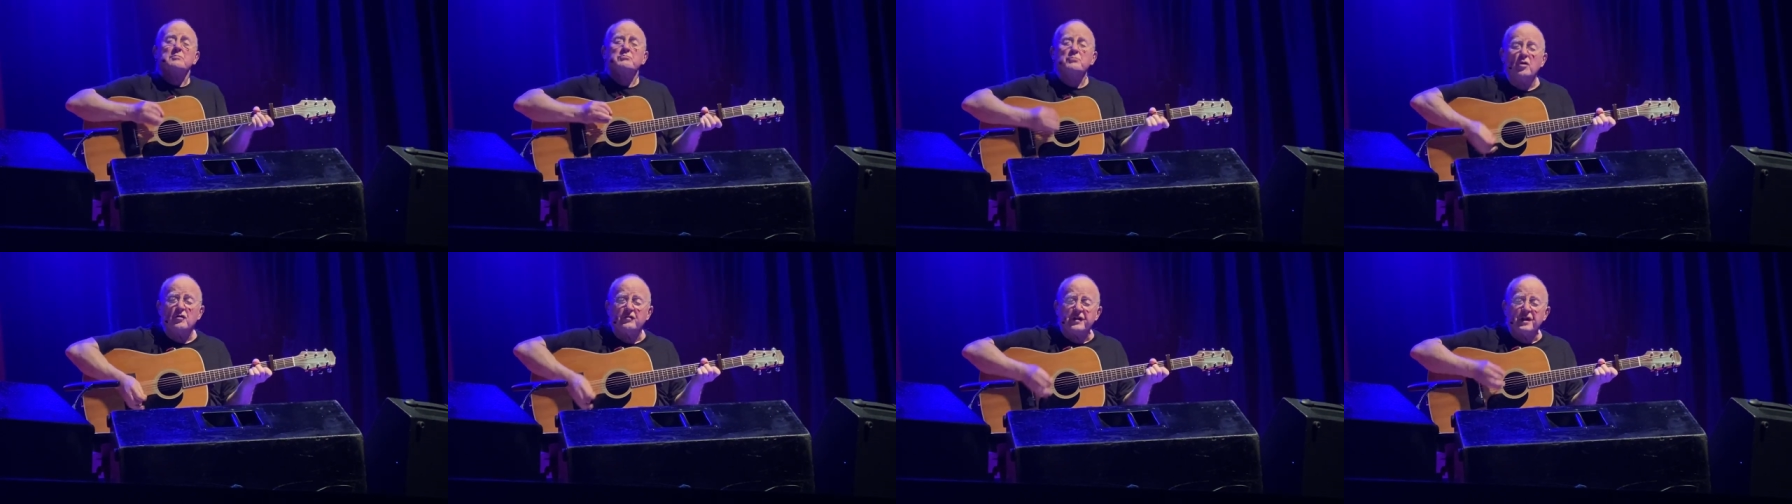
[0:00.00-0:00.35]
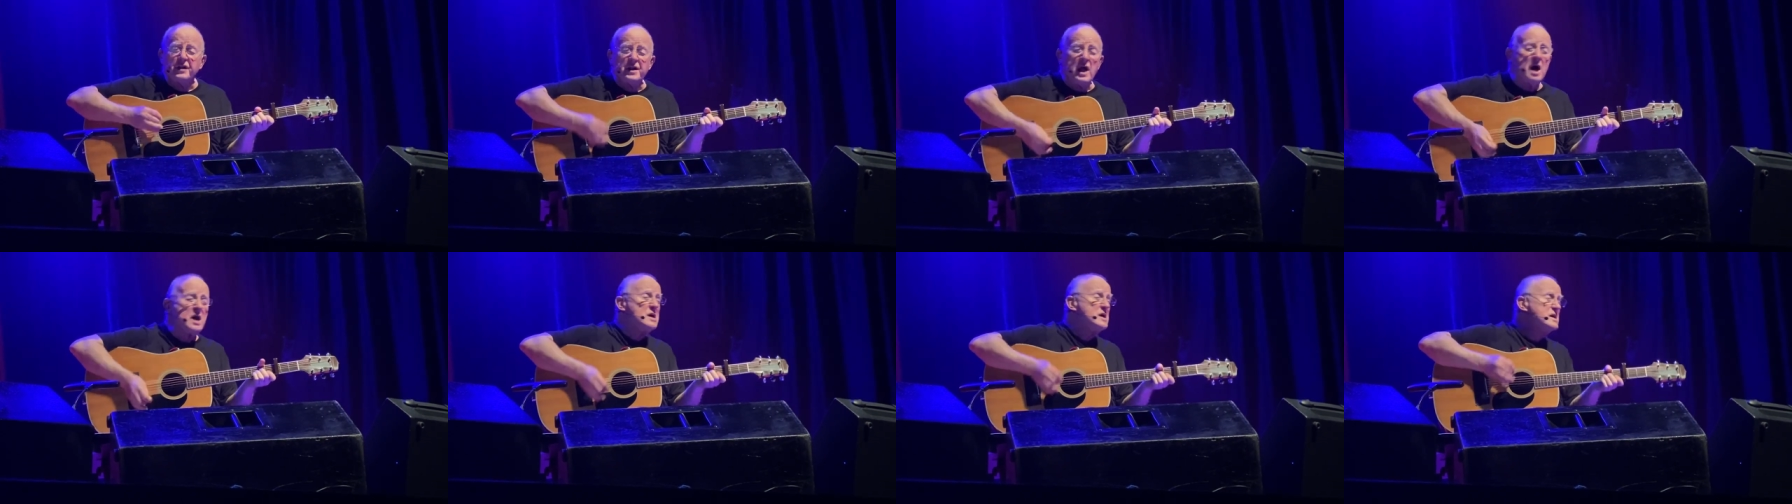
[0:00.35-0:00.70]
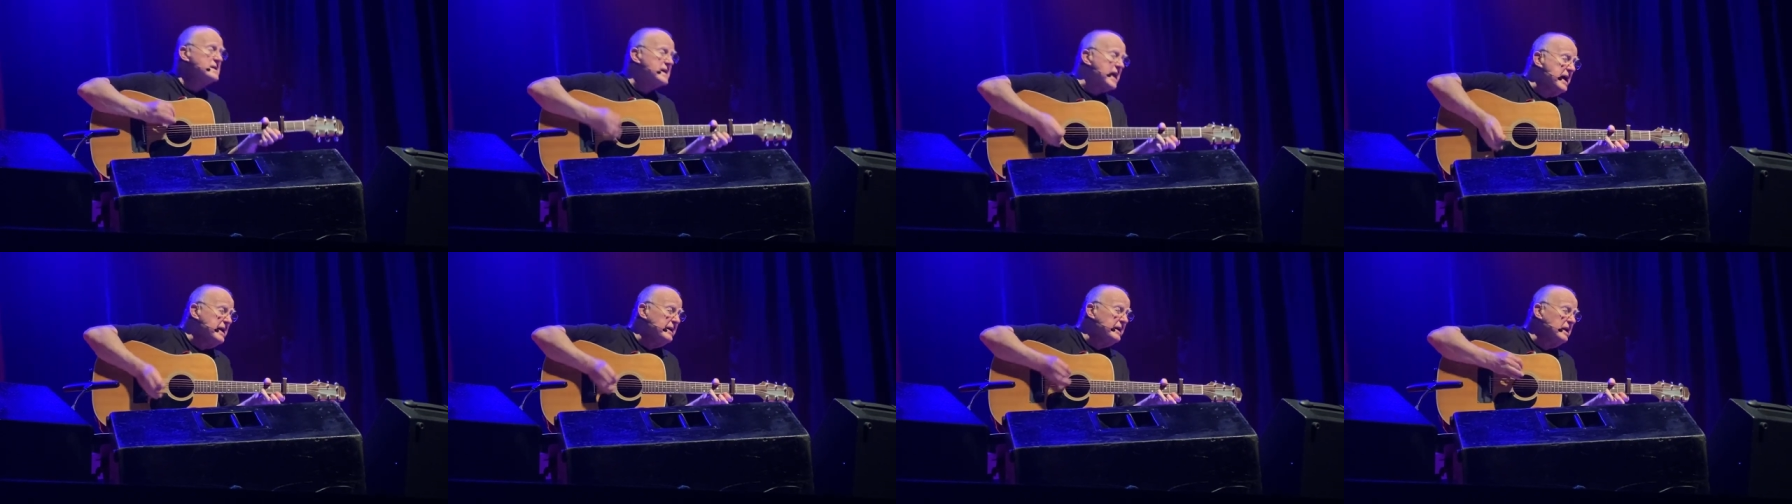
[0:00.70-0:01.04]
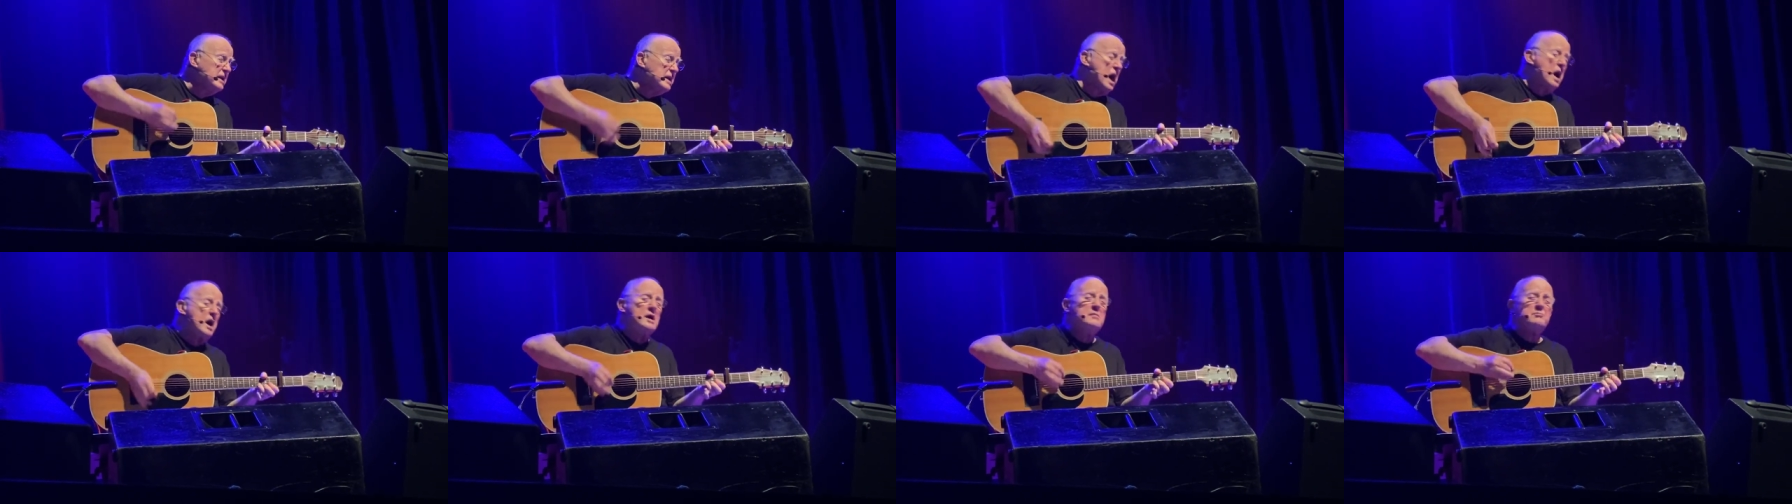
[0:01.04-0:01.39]
Move along, get
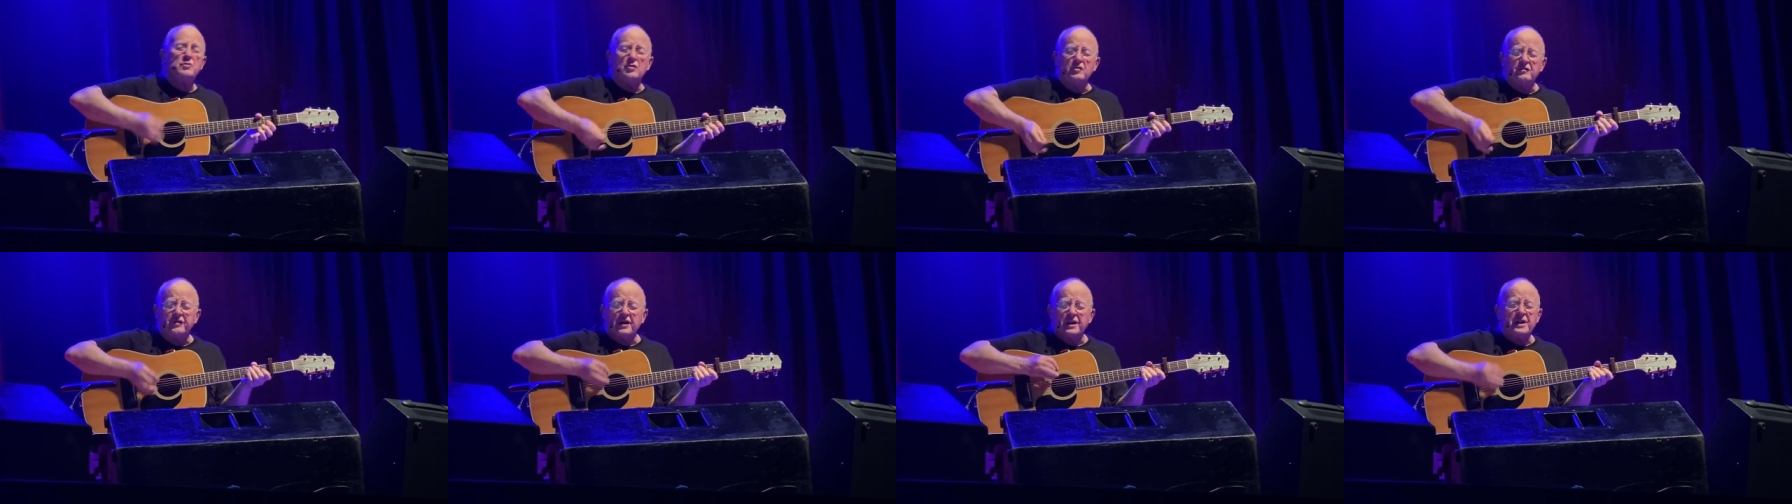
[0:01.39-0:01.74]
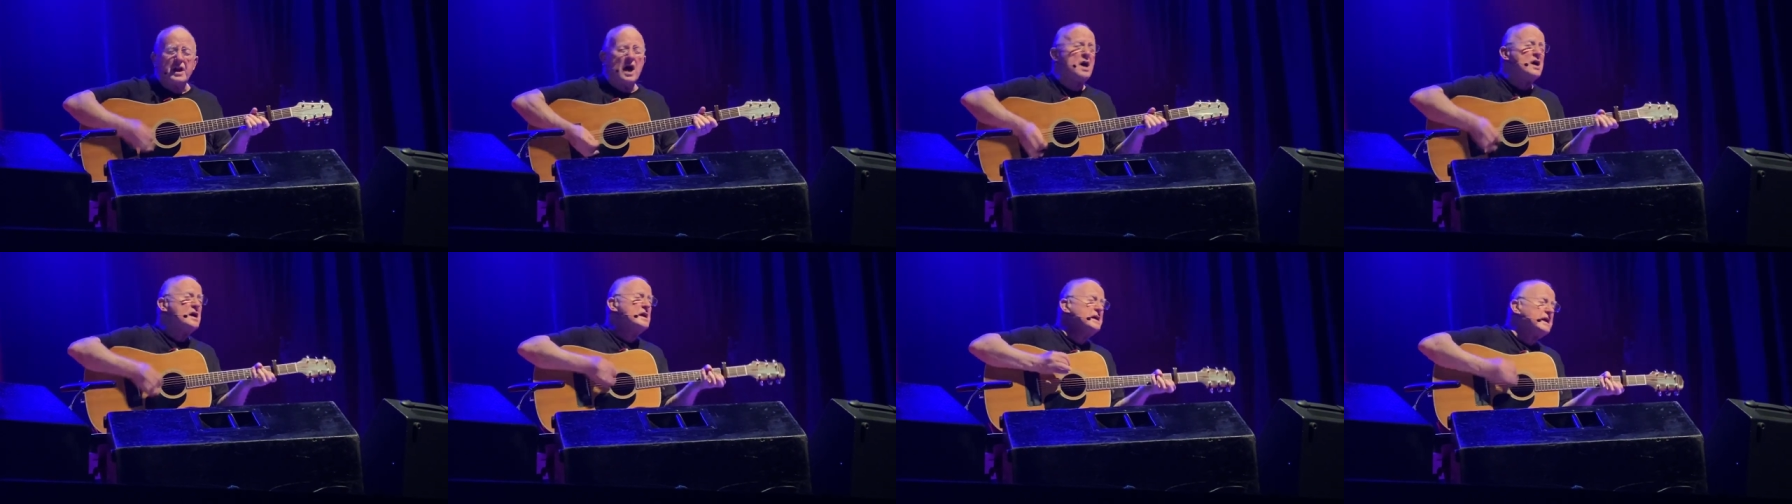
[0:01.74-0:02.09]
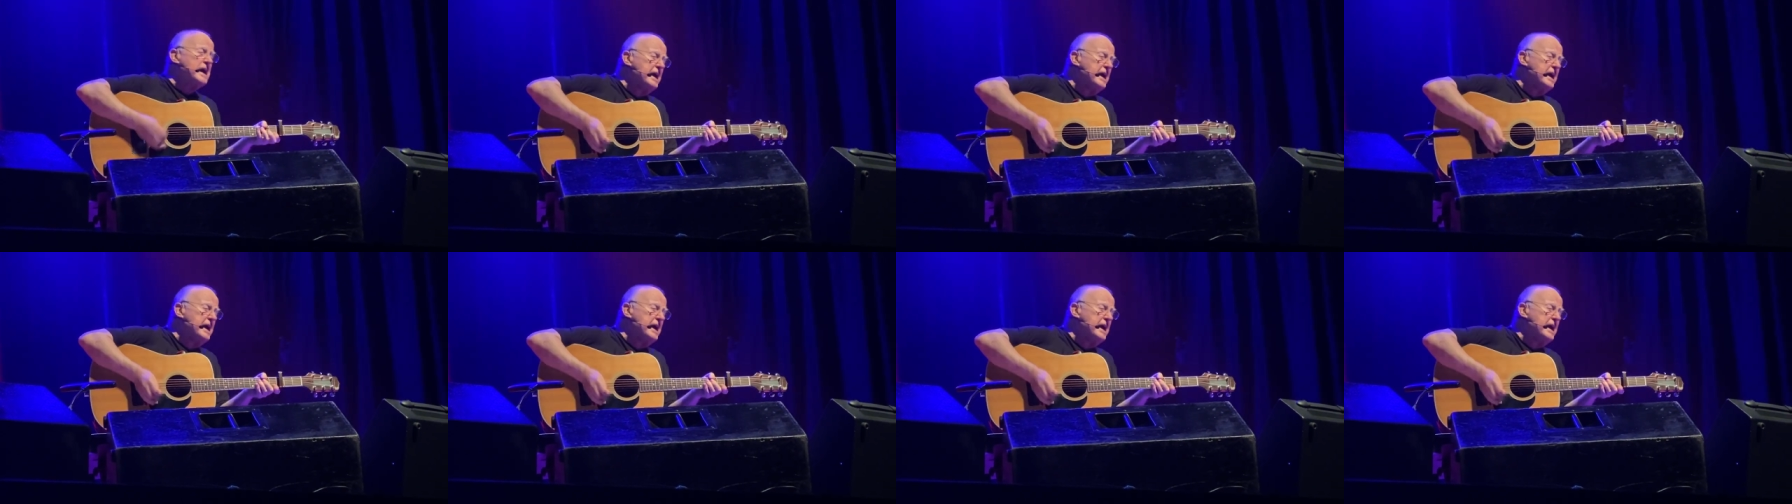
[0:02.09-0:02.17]
along, move along,